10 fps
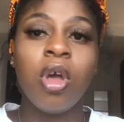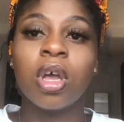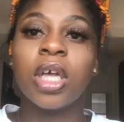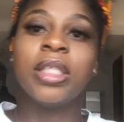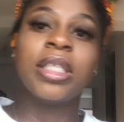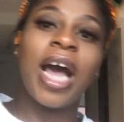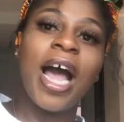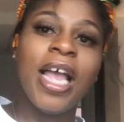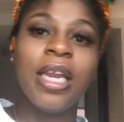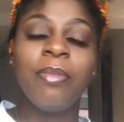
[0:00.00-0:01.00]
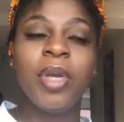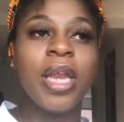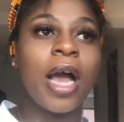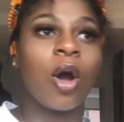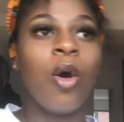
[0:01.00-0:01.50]
entirely be
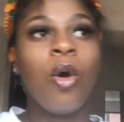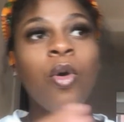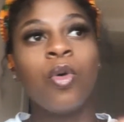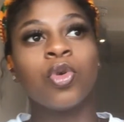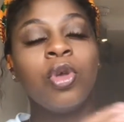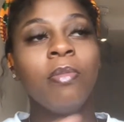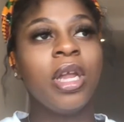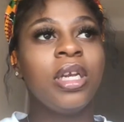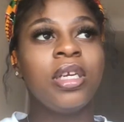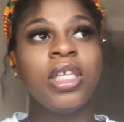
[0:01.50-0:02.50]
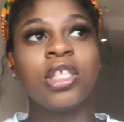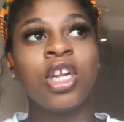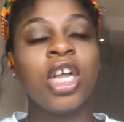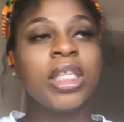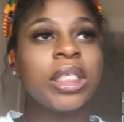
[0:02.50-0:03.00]
like, oh, you men need to
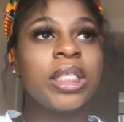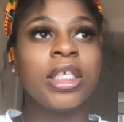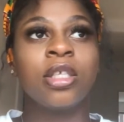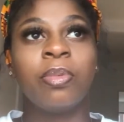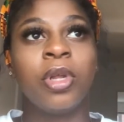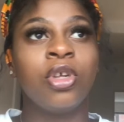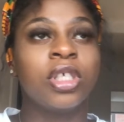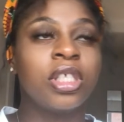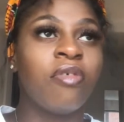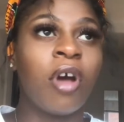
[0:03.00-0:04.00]
learn to discipline yourself,